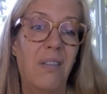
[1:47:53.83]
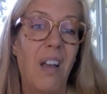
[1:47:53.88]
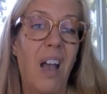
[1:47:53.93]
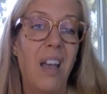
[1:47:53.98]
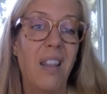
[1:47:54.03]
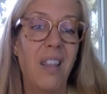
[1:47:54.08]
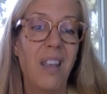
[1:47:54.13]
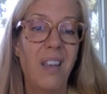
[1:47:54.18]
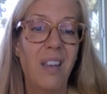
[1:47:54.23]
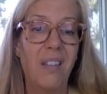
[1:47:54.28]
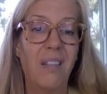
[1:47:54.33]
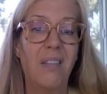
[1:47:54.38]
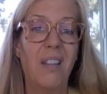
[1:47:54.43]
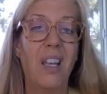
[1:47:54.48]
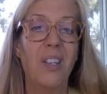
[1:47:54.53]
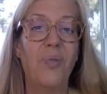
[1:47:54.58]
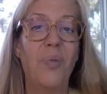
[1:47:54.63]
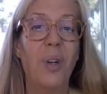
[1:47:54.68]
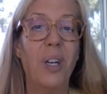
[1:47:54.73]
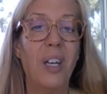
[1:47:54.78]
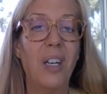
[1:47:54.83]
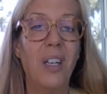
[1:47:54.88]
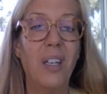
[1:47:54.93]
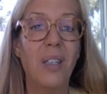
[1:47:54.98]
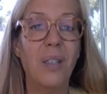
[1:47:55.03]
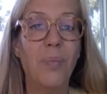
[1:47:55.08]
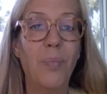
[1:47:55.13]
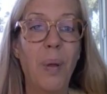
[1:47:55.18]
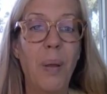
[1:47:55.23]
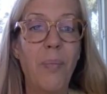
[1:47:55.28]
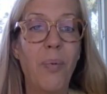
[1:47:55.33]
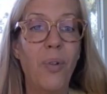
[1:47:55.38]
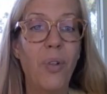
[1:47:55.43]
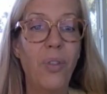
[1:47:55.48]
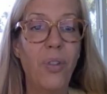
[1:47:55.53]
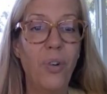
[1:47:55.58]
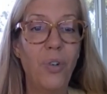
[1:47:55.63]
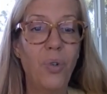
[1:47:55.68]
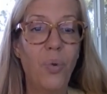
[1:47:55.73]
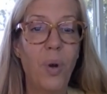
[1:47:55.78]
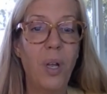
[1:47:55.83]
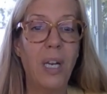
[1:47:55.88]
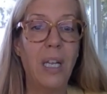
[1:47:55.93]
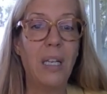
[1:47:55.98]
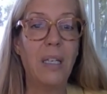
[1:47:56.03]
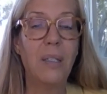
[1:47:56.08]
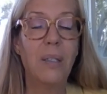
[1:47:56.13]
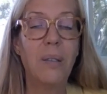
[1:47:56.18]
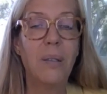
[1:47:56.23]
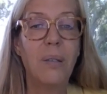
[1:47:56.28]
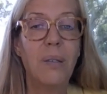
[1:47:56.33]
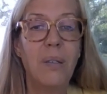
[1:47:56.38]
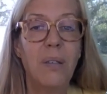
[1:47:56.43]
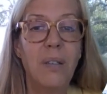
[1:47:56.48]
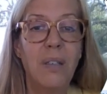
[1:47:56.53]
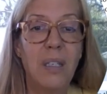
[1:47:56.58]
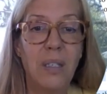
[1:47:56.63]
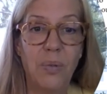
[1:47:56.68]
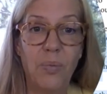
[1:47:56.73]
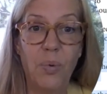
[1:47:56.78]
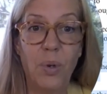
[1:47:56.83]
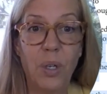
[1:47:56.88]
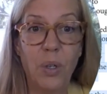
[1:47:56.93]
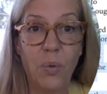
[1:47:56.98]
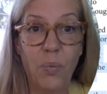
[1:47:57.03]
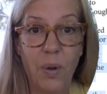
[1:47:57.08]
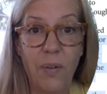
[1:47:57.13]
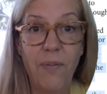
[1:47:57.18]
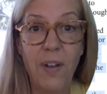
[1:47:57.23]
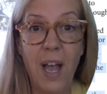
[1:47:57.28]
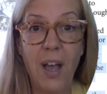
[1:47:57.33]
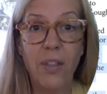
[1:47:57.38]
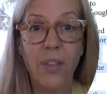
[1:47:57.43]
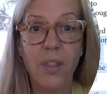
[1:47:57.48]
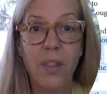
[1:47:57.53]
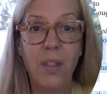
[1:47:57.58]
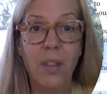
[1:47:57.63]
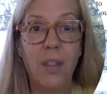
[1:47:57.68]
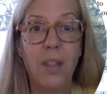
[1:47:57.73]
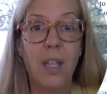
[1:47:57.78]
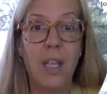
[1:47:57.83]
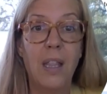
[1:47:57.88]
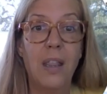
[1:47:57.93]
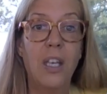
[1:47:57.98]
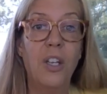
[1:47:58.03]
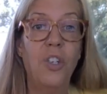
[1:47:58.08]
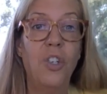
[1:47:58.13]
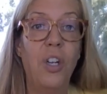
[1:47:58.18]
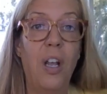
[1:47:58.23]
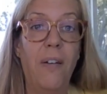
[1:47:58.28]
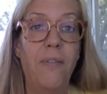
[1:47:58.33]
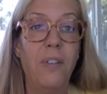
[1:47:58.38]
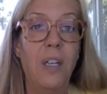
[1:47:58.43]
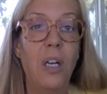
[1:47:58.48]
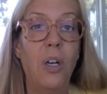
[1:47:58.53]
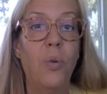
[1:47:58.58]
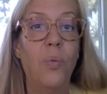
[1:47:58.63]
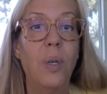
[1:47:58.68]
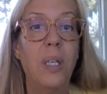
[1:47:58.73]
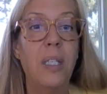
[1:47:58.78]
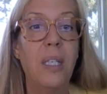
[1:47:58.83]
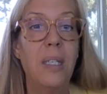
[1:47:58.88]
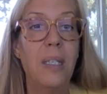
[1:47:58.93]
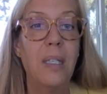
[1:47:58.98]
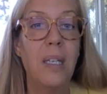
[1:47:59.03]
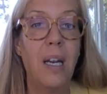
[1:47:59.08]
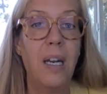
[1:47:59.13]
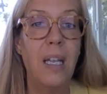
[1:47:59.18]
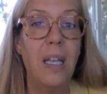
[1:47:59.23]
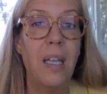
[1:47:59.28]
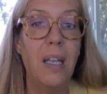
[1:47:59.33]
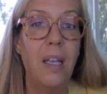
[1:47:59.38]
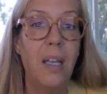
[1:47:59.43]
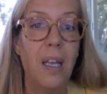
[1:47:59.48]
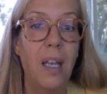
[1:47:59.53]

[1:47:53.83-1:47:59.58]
I think that's what it is, people in their 20s, because we found the shift in a recent study,